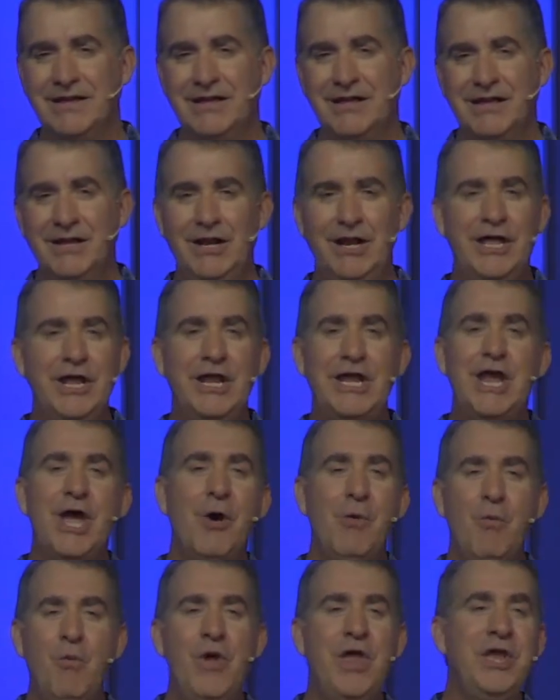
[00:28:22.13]

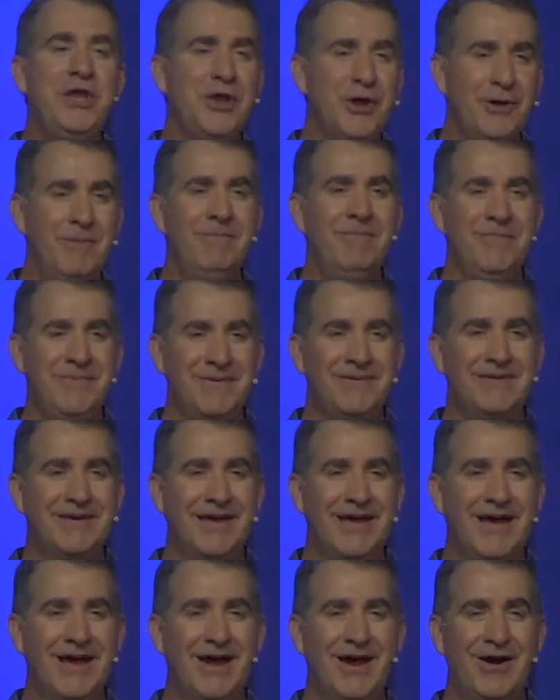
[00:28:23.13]
Lydia Wyndham,
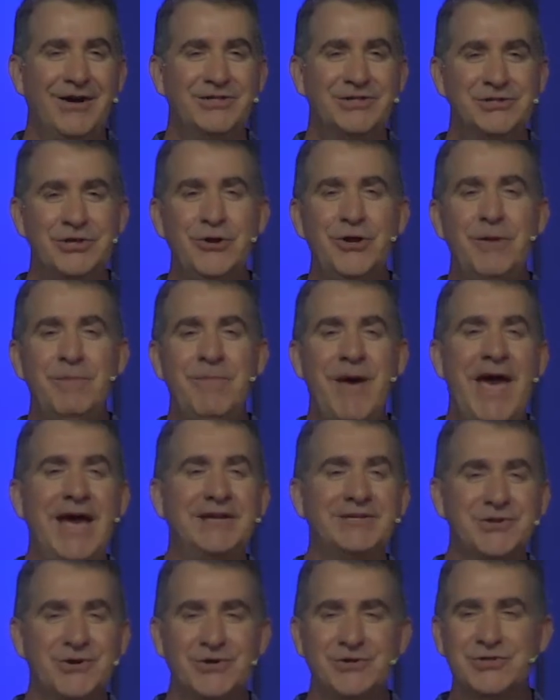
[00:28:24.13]
our student
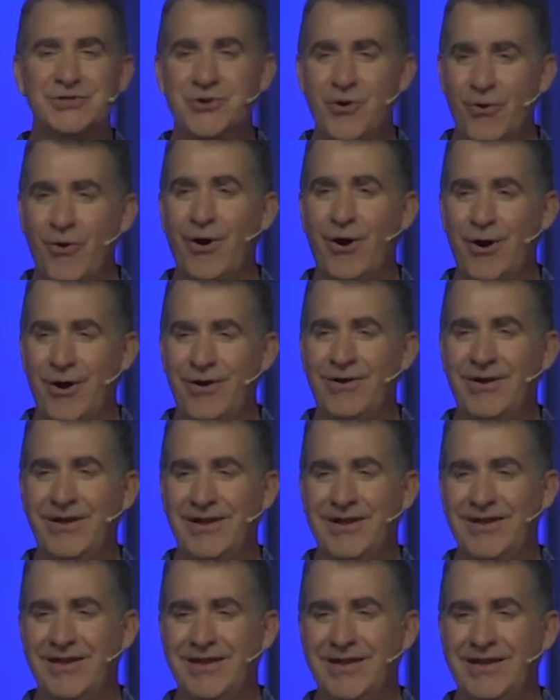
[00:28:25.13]
pastor's daughter,
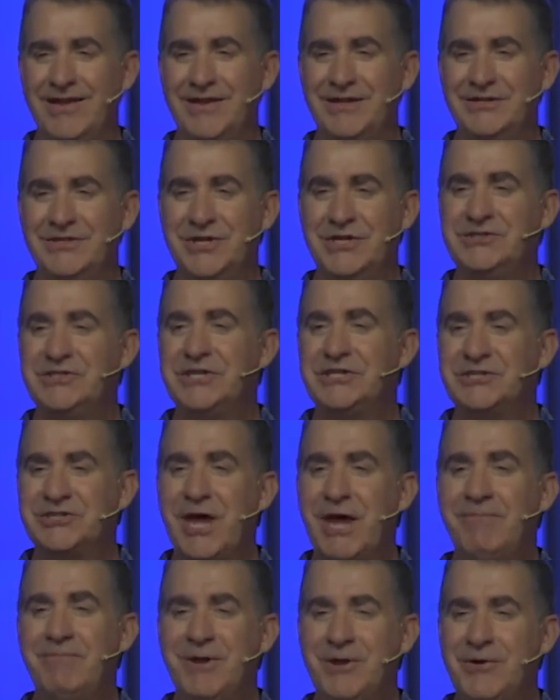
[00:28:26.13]
She's
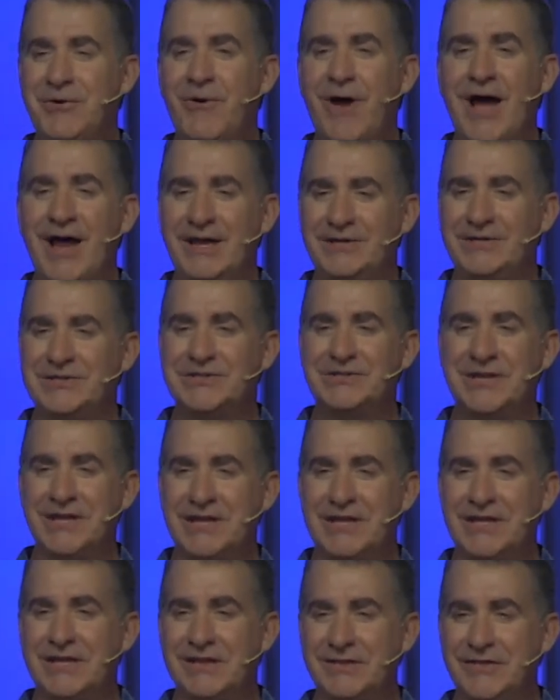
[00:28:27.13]
accepted Christ
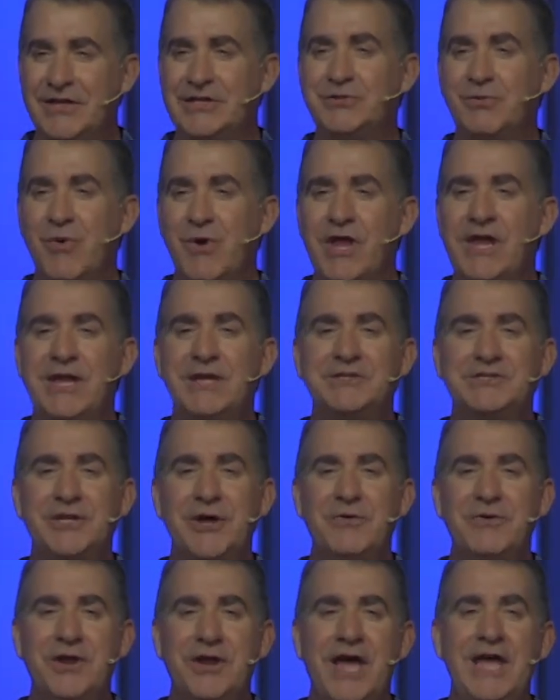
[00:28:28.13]
this week, and
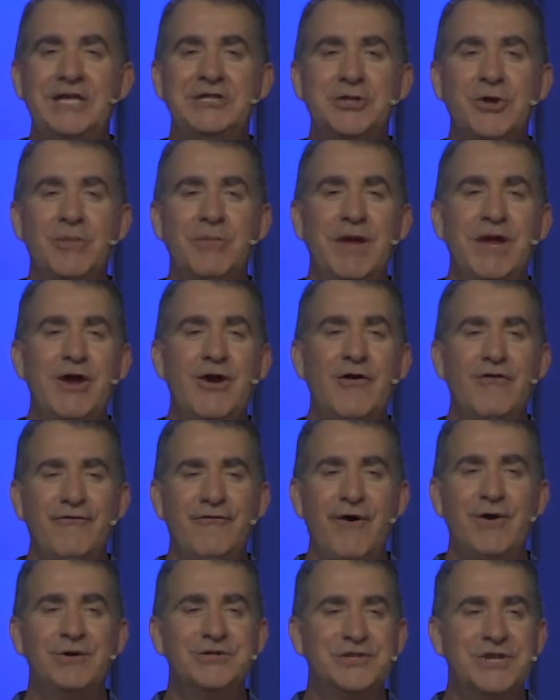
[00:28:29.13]
so today's going to be her
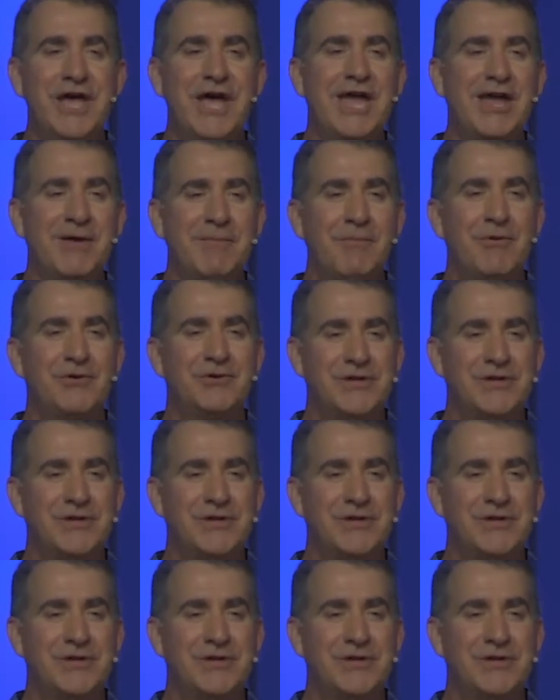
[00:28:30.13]
first day of